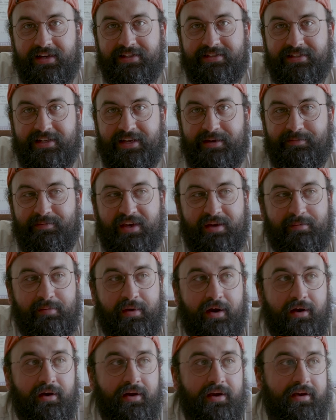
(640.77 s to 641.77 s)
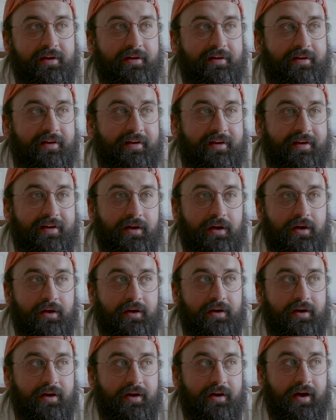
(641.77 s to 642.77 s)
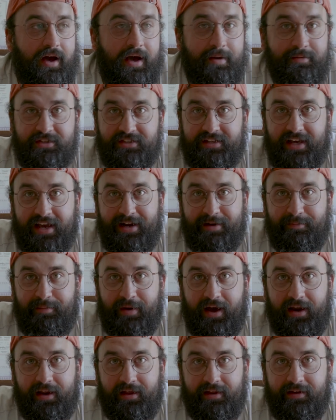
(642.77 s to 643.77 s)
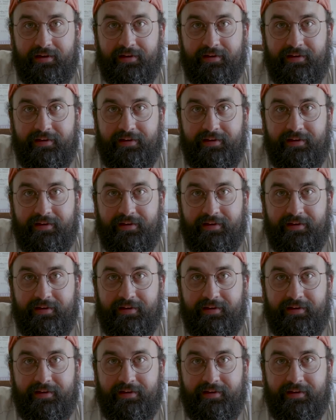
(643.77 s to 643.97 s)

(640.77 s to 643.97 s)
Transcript: Tanzania Peaberry. I'm excited about it.